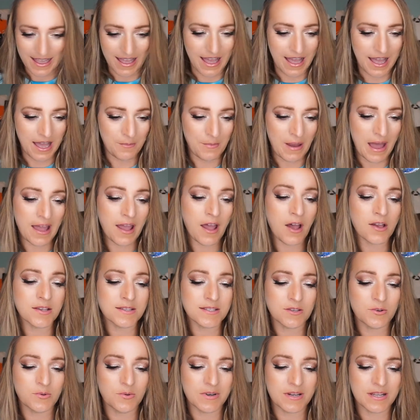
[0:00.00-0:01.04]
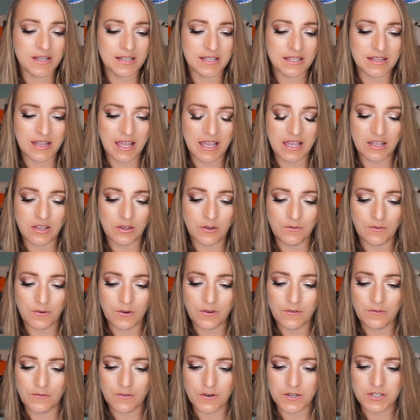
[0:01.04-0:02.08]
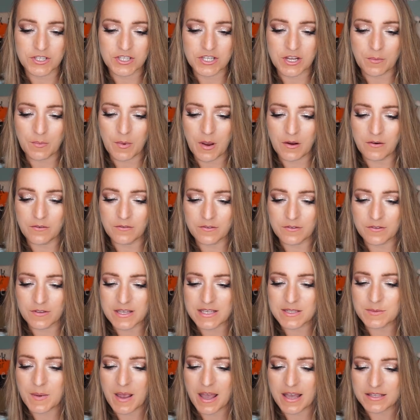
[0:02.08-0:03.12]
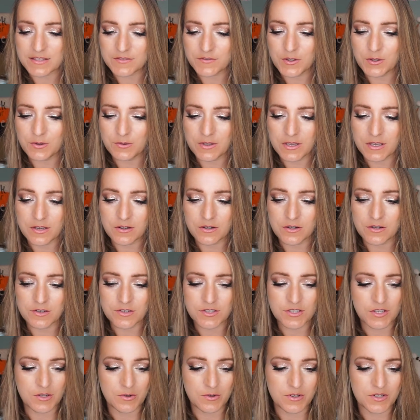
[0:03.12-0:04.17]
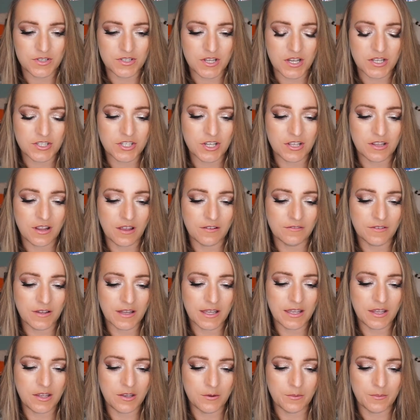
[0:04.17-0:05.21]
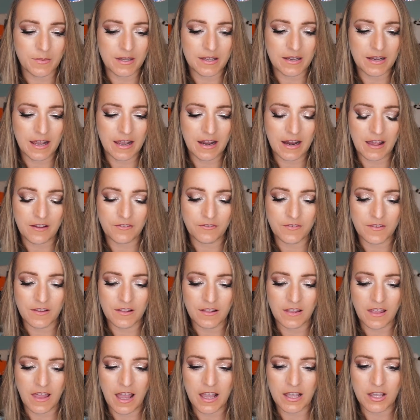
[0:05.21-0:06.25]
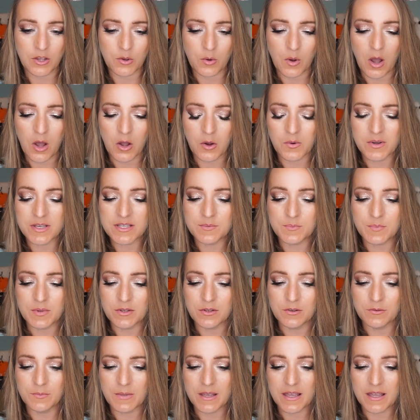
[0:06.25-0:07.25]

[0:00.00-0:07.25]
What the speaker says: I also wanted to thank you for your friendship over these past few years. You are such a lovely human and I feel like you always build